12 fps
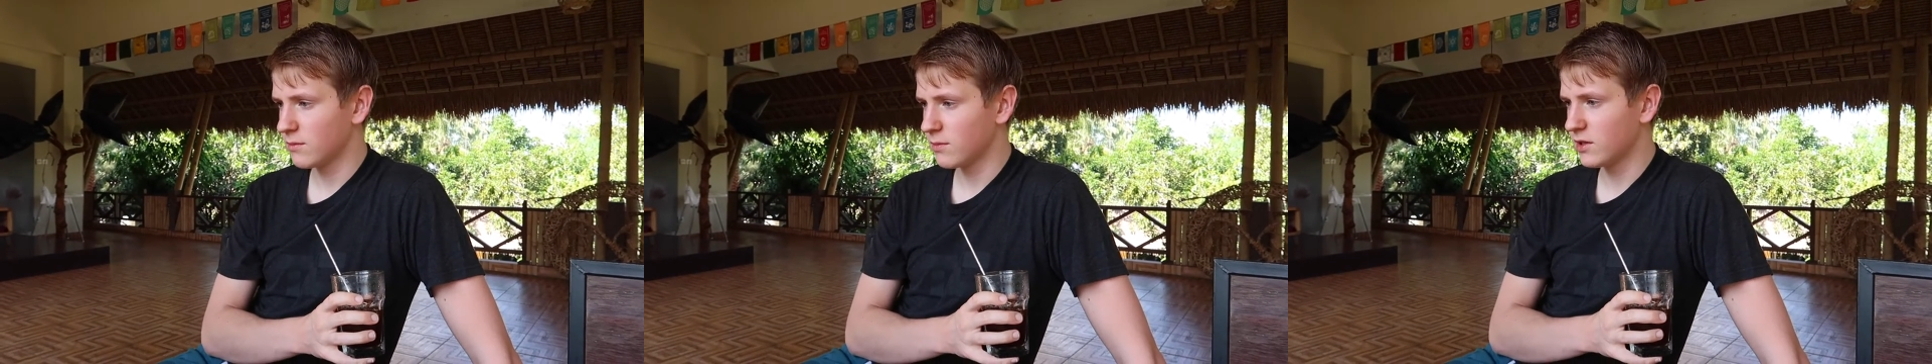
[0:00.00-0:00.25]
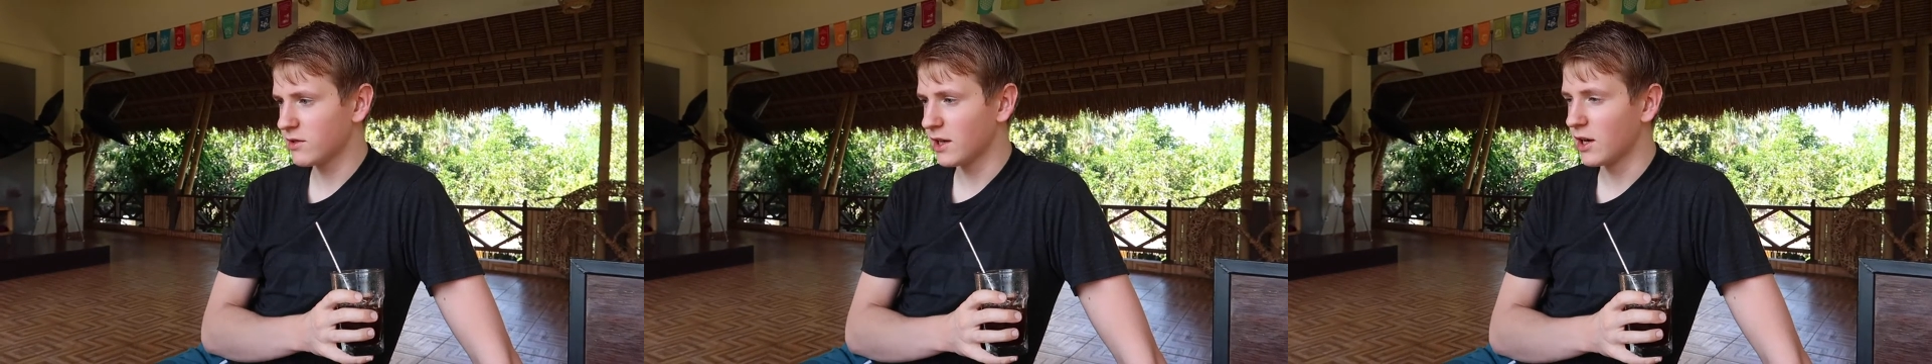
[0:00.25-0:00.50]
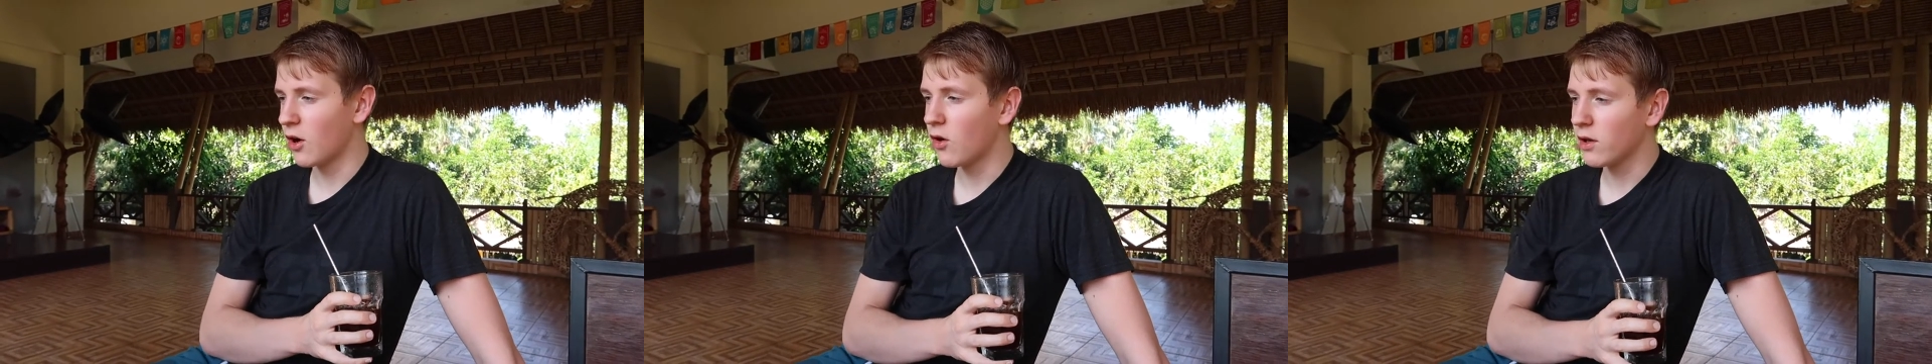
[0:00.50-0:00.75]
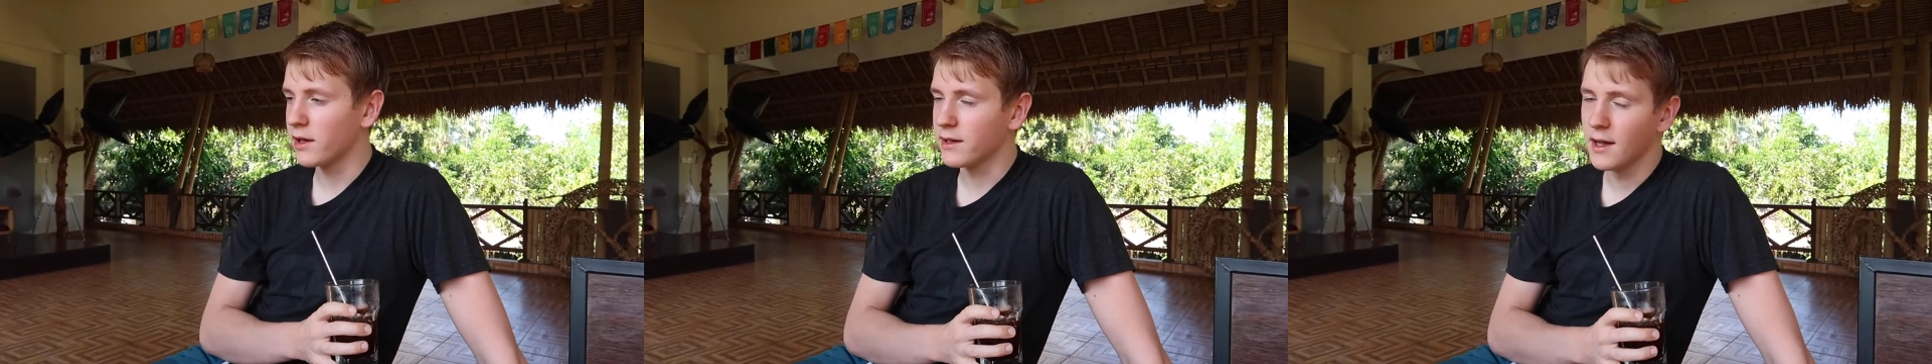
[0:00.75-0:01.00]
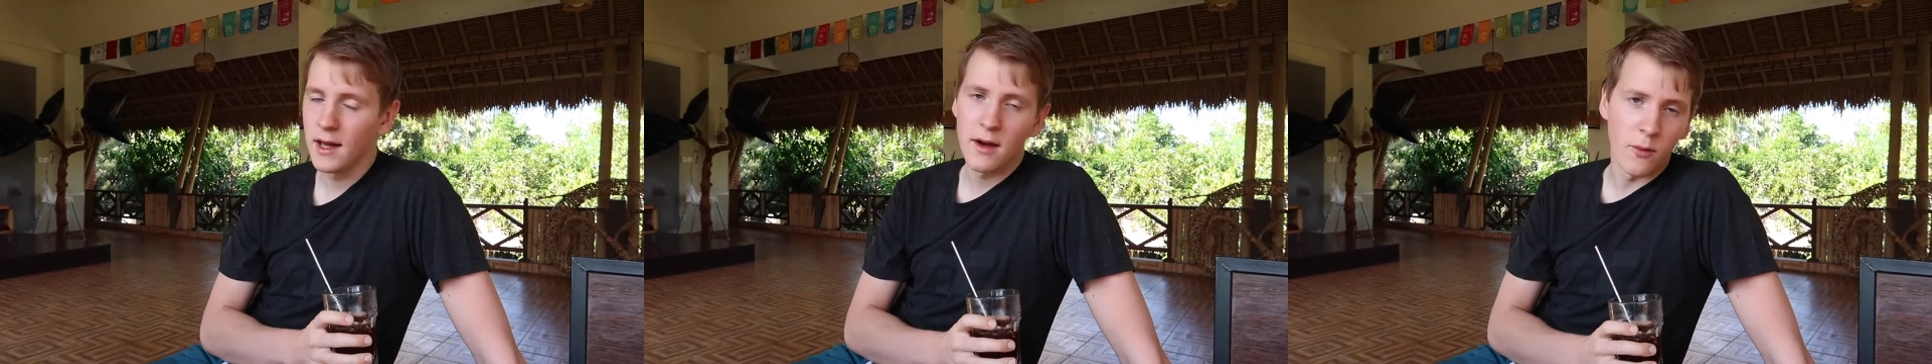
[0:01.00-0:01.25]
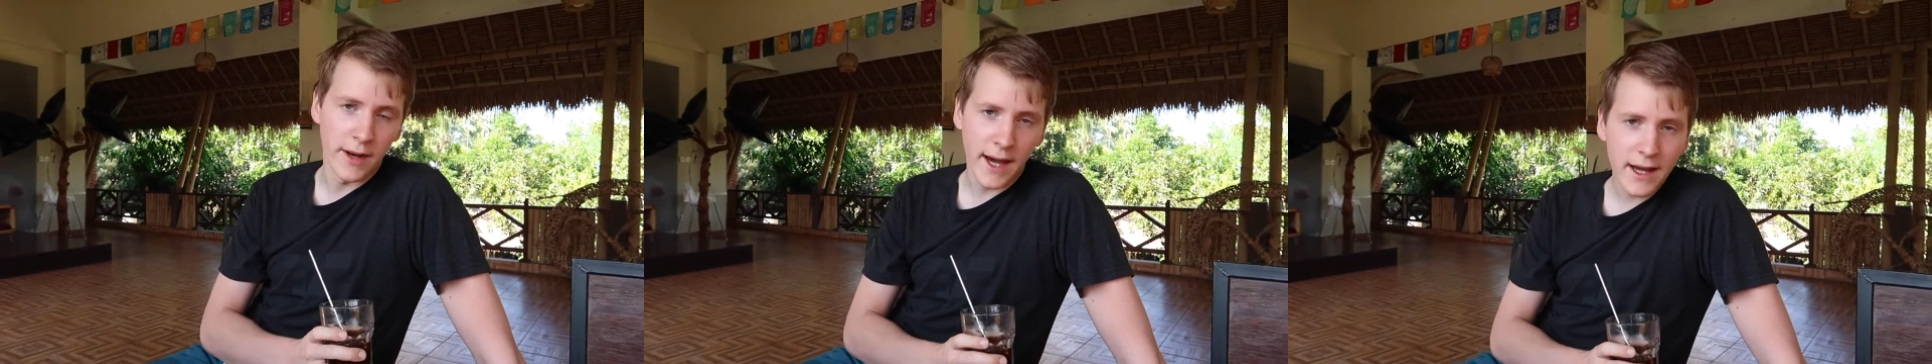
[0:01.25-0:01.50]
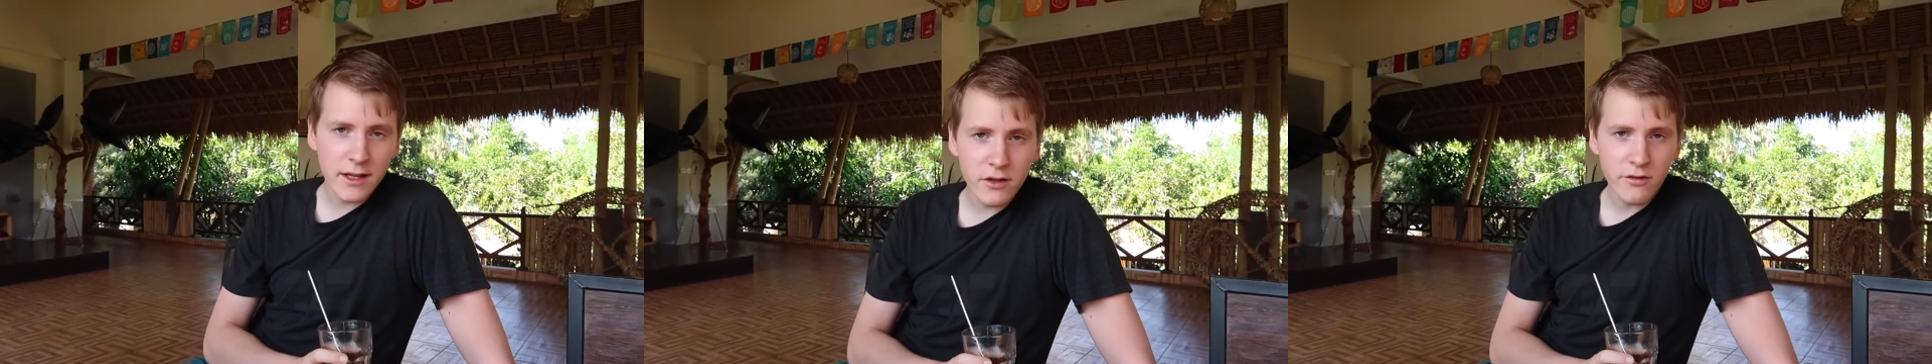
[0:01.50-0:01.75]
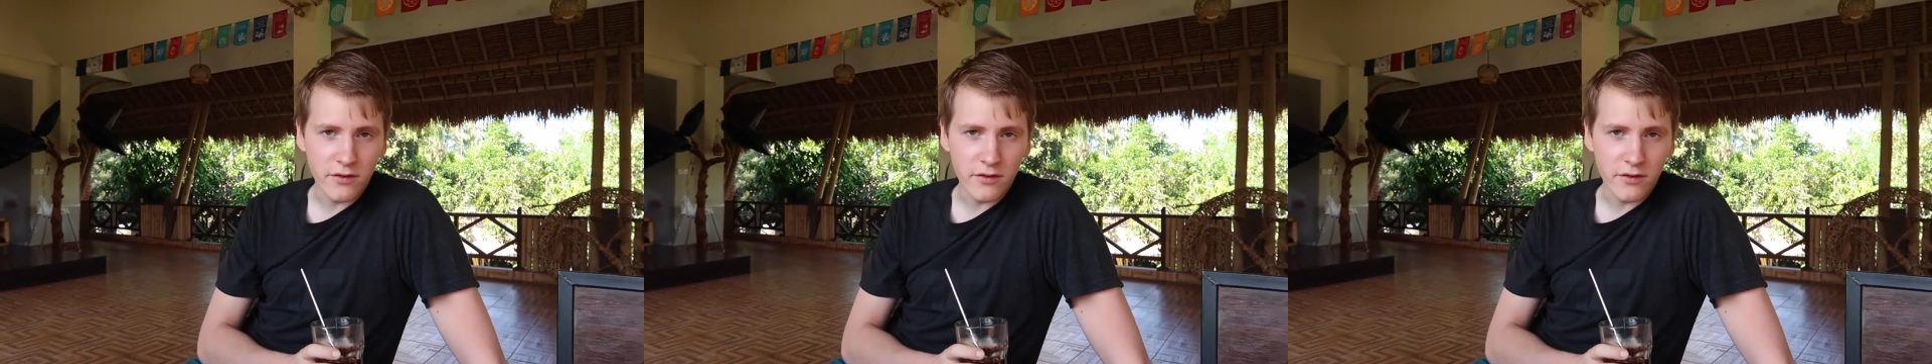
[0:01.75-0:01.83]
because I know like when I do